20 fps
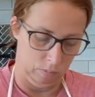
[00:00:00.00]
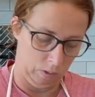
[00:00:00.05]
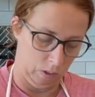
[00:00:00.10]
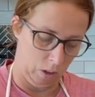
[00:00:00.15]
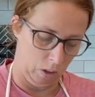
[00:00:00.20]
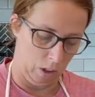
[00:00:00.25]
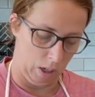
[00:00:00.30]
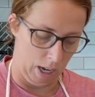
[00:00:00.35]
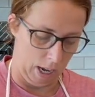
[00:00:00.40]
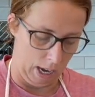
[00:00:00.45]

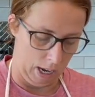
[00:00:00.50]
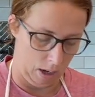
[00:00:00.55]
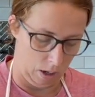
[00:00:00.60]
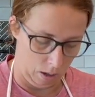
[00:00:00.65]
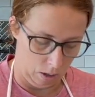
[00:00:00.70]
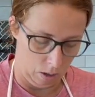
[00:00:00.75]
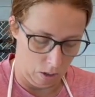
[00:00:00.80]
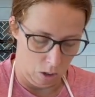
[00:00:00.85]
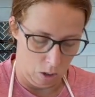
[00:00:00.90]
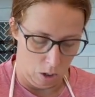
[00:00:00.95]
Okay,
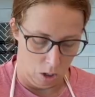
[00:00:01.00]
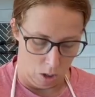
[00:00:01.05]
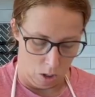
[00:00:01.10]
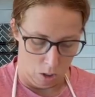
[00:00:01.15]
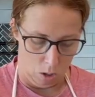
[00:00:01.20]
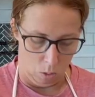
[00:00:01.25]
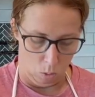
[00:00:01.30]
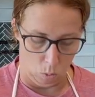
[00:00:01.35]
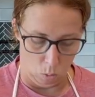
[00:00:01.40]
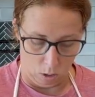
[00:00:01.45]

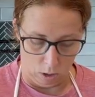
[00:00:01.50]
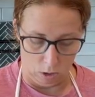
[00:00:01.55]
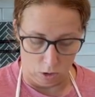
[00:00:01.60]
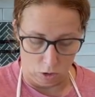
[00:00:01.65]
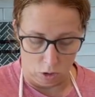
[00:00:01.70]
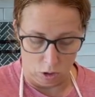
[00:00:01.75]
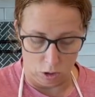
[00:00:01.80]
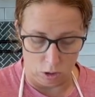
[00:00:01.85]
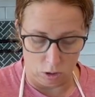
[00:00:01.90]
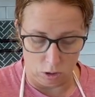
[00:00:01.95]

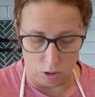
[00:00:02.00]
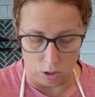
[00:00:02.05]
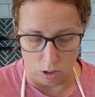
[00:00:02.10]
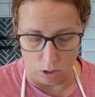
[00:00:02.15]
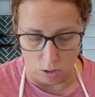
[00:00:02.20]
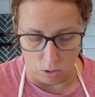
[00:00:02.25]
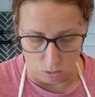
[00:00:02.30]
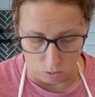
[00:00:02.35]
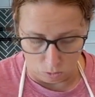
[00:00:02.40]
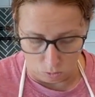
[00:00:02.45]
once your
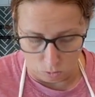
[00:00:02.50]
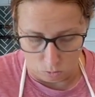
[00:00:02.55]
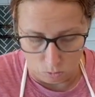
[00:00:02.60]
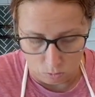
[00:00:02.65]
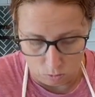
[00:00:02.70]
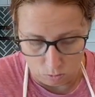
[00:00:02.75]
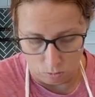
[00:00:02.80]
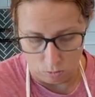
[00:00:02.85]
dough